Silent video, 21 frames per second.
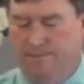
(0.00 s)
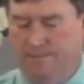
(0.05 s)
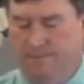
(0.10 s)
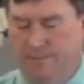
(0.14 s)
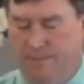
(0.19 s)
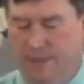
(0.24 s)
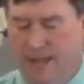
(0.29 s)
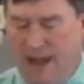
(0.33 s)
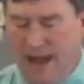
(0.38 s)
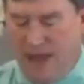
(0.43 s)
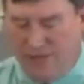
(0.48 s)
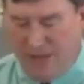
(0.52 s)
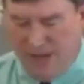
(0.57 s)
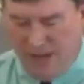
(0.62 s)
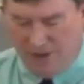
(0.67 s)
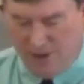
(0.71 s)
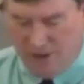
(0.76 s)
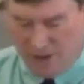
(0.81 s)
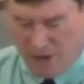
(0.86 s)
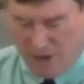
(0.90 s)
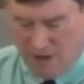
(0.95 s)
And I think
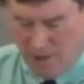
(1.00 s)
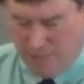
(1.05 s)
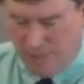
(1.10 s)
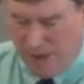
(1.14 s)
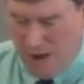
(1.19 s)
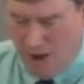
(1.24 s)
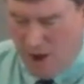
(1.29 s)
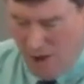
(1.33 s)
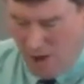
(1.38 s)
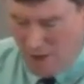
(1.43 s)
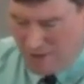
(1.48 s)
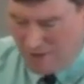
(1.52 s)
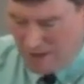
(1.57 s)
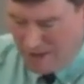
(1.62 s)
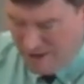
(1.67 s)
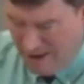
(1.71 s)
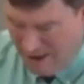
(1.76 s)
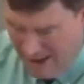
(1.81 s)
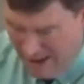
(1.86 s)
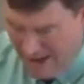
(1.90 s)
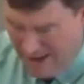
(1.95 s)
there are going to be all
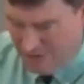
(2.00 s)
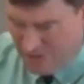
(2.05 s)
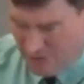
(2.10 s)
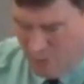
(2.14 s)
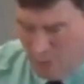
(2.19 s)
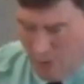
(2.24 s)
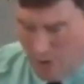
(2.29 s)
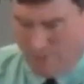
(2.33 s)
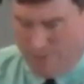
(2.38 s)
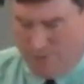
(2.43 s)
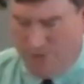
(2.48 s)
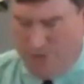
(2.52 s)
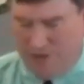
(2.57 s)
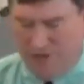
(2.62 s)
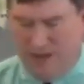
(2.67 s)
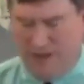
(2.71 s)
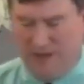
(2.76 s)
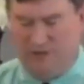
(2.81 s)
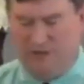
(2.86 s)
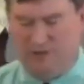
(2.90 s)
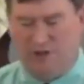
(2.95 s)
kinds of wonderful
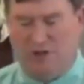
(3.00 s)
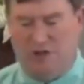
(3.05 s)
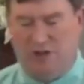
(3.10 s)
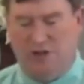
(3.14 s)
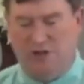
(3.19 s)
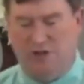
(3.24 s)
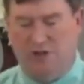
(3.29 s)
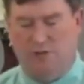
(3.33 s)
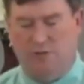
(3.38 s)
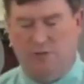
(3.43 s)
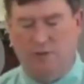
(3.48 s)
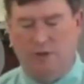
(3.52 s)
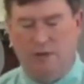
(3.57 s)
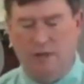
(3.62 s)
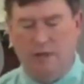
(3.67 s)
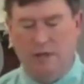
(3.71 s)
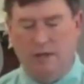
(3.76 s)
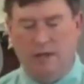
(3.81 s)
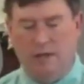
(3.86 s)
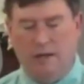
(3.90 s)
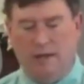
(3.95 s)
things to do,
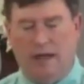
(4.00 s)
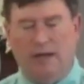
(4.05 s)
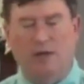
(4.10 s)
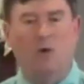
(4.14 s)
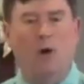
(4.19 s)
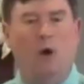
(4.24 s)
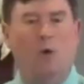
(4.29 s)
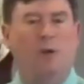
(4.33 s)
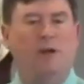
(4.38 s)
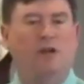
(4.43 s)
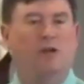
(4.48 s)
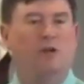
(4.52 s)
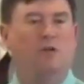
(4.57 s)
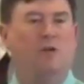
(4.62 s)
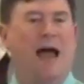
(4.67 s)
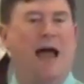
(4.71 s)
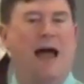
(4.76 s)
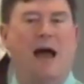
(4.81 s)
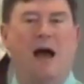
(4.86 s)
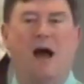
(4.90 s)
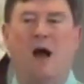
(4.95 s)
like what we do
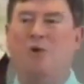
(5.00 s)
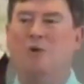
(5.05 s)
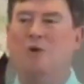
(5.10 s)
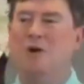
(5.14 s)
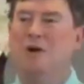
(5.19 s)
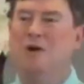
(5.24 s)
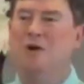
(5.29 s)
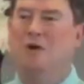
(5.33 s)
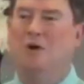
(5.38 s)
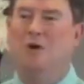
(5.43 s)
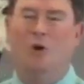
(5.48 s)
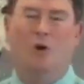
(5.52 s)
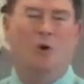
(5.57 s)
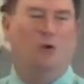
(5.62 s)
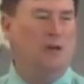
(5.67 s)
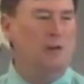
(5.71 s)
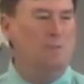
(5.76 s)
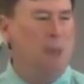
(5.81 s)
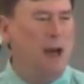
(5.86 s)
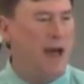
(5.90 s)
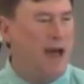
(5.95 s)
now,
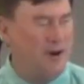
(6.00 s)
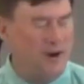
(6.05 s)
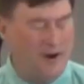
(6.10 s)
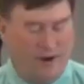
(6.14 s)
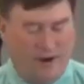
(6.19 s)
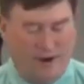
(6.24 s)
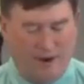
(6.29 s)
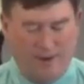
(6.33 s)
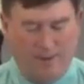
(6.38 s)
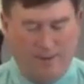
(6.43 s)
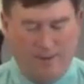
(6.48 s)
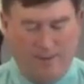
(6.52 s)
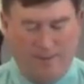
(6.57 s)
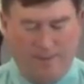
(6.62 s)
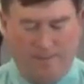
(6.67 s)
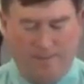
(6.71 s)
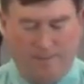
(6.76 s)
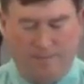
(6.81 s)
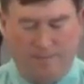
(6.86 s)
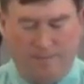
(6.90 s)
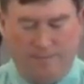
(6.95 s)
only better.
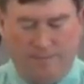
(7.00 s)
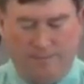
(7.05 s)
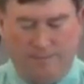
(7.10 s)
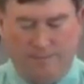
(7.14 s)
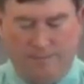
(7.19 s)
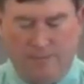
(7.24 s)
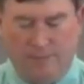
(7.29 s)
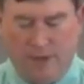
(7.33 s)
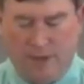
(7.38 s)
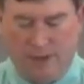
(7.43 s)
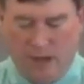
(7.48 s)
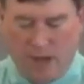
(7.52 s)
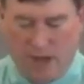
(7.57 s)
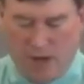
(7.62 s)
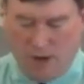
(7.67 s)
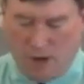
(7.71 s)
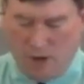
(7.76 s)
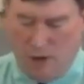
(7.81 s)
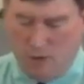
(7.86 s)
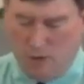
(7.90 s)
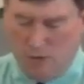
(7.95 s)
Young
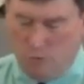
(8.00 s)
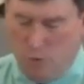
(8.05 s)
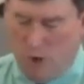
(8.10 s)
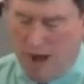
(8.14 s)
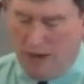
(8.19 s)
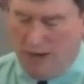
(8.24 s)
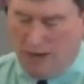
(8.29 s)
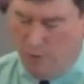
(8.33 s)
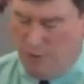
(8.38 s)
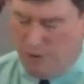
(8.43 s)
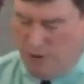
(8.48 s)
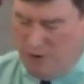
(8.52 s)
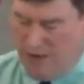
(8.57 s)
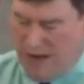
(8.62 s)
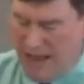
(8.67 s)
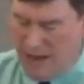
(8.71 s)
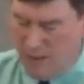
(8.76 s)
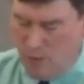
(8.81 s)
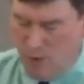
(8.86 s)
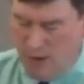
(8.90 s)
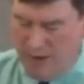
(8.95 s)
girl was walking with her
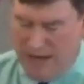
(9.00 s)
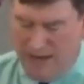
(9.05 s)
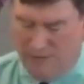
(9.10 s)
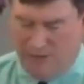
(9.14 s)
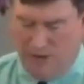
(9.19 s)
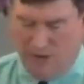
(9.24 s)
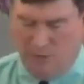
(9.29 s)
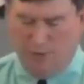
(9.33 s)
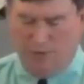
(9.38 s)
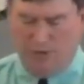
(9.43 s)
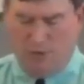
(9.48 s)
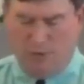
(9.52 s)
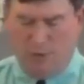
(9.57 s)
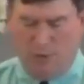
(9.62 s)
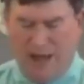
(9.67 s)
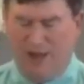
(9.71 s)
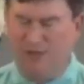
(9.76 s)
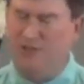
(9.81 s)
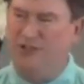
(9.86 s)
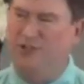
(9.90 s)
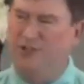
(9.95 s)
dad one evening when the
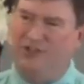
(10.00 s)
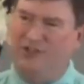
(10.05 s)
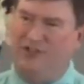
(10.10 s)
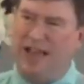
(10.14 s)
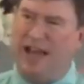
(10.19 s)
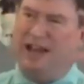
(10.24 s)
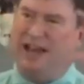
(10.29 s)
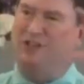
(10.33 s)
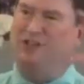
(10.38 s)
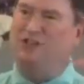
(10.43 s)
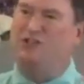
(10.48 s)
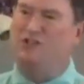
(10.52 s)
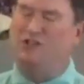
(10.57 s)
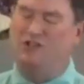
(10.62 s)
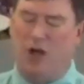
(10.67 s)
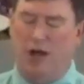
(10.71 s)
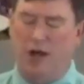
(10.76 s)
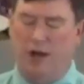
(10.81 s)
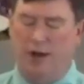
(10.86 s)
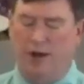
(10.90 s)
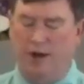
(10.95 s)
rays of the setting
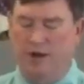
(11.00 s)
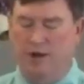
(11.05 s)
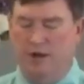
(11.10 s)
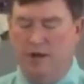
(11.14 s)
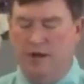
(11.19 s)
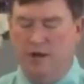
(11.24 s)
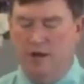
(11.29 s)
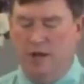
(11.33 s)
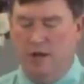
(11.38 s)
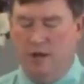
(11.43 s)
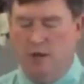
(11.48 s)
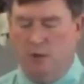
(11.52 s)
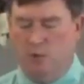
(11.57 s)
sun were